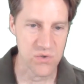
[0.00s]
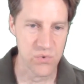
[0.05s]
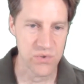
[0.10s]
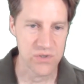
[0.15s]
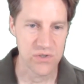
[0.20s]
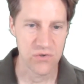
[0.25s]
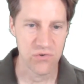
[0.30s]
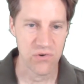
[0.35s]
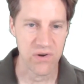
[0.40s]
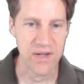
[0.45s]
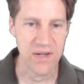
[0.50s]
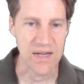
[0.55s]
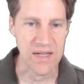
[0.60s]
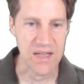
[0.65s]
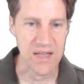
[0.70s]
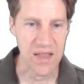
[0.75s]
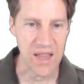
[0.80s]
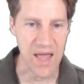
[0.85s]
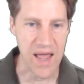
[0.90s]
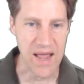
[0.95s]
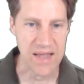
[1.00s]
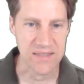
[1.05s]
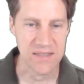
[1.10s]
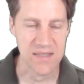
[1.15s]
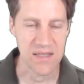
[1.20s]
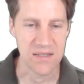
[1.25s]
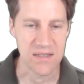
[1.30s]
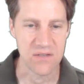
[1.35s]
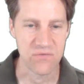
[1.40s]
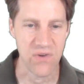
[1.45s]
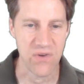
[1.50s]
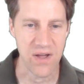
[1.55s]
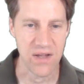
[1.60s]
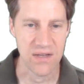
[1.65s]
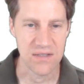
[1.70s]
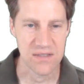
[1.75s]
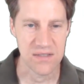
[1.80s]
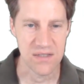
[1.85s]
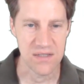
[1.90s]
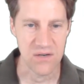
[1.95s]
you would create a class that
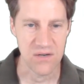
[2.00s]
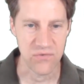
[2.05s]
defines the